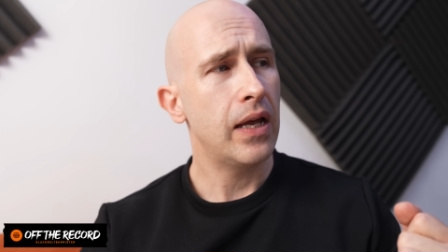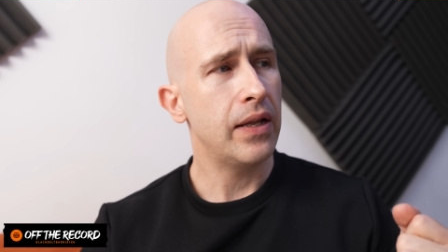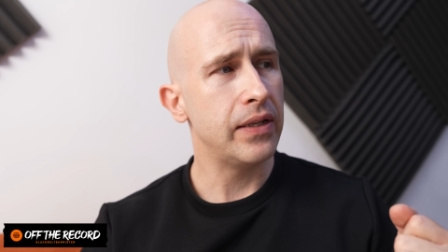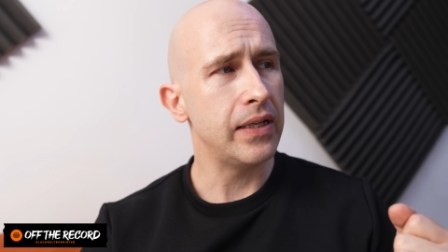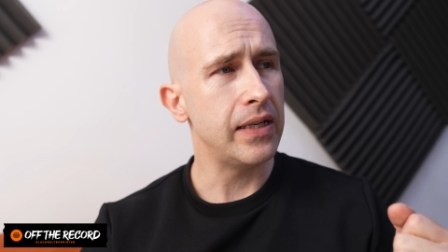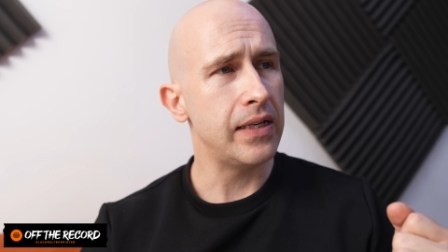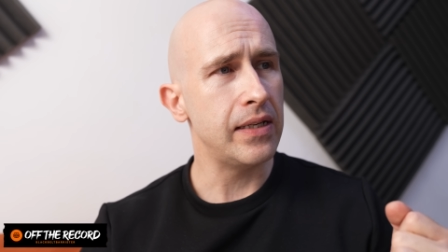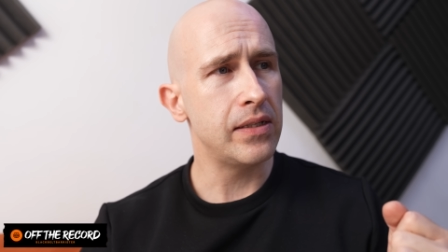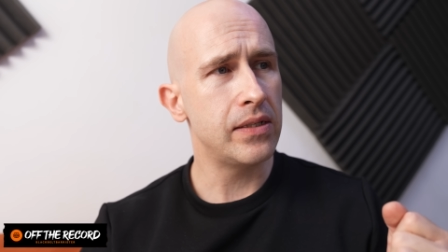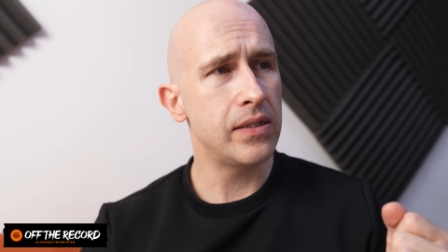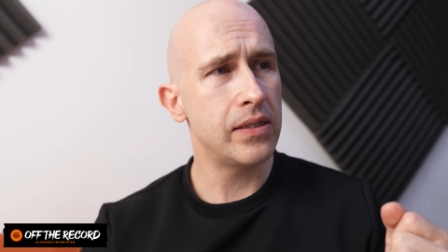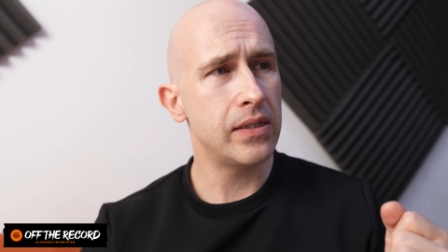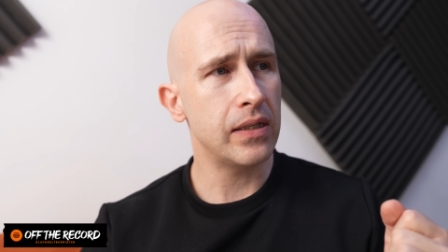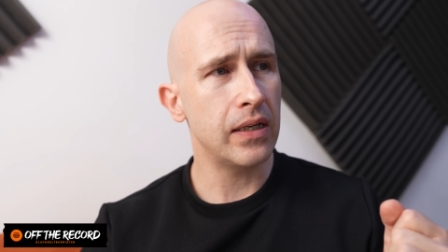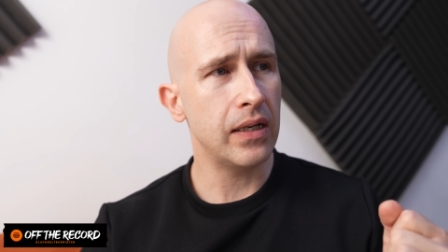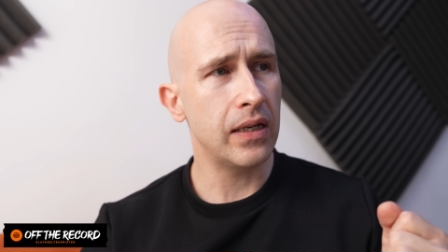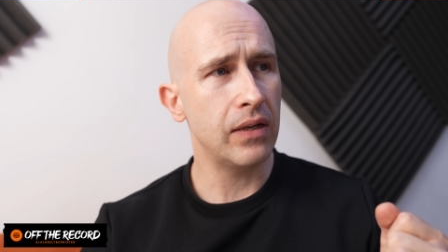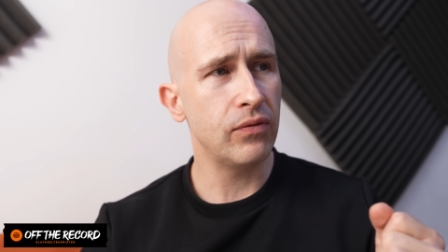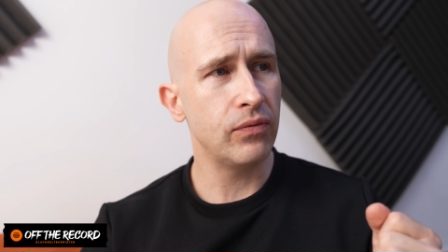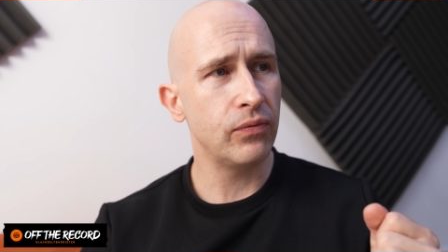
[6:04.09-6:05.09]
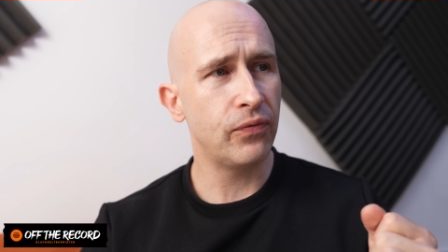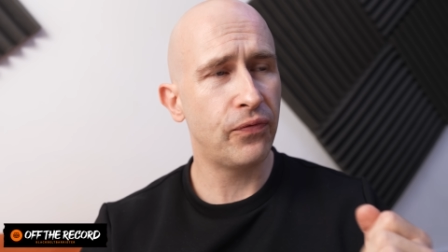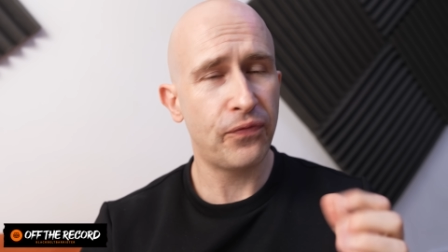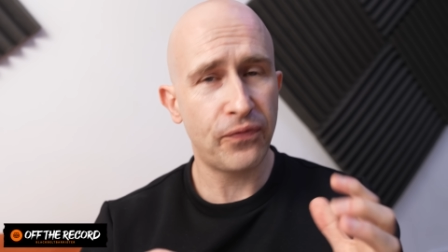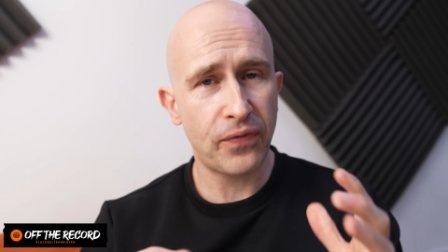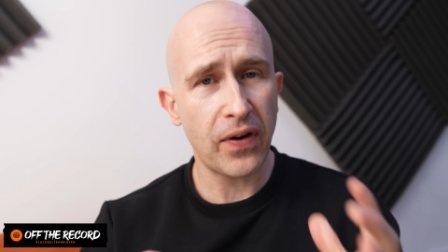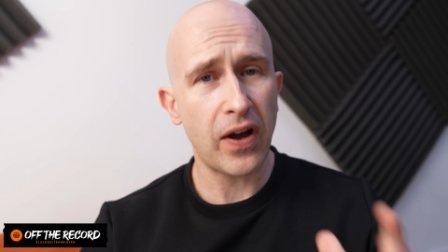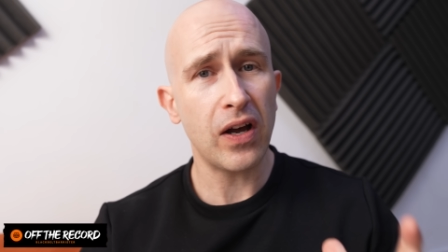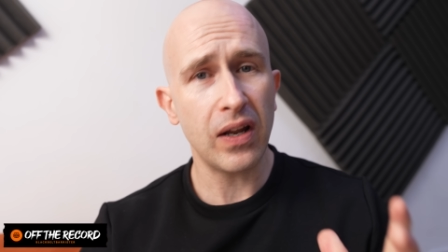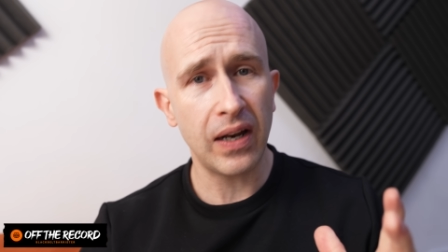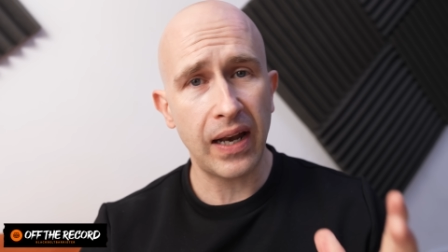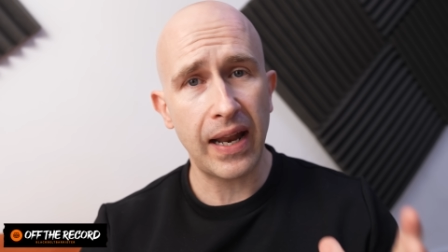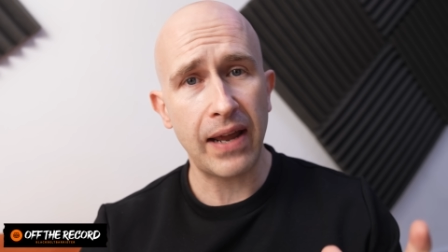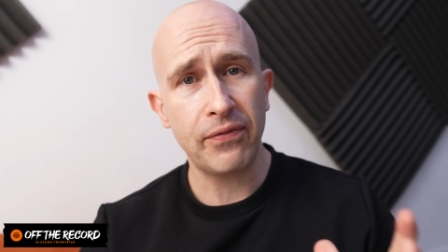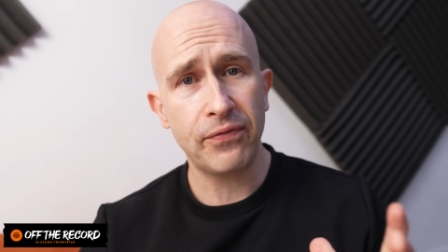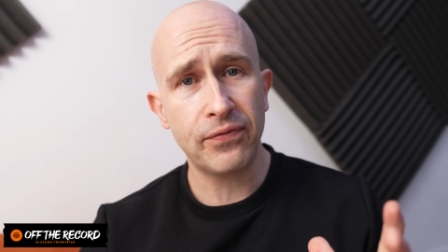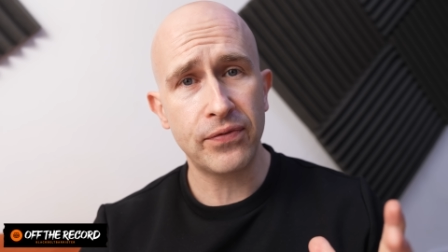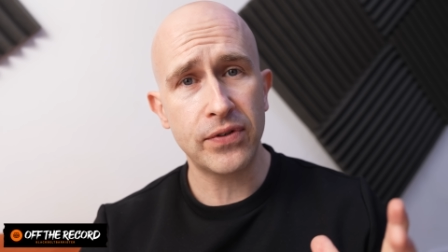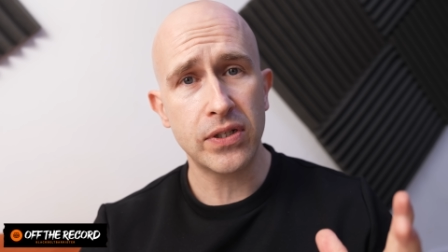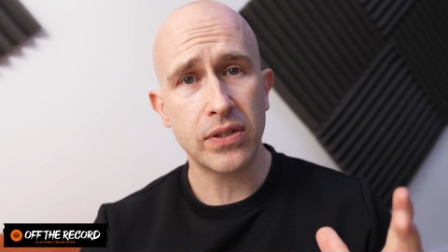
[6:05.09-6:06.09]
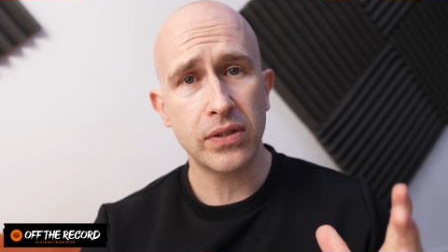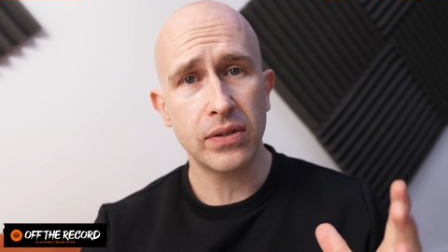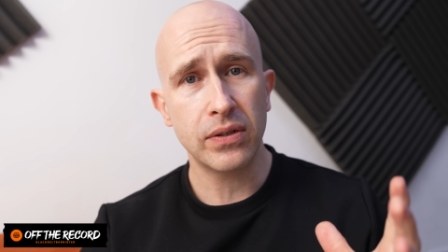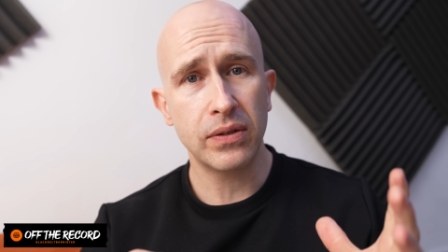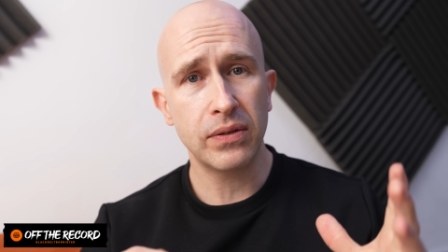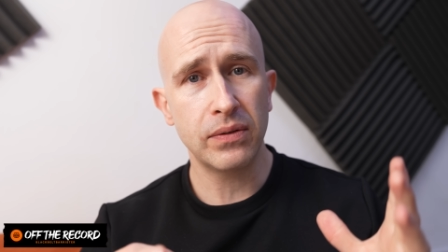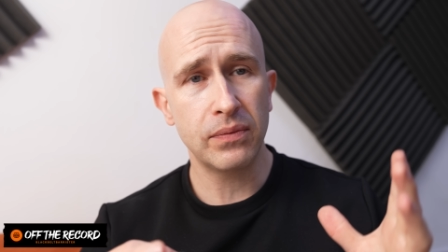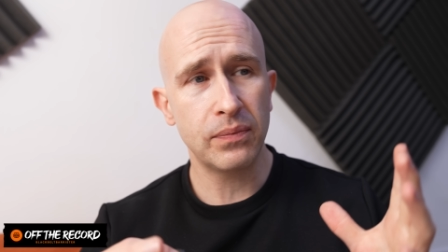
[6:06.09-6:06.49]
These far left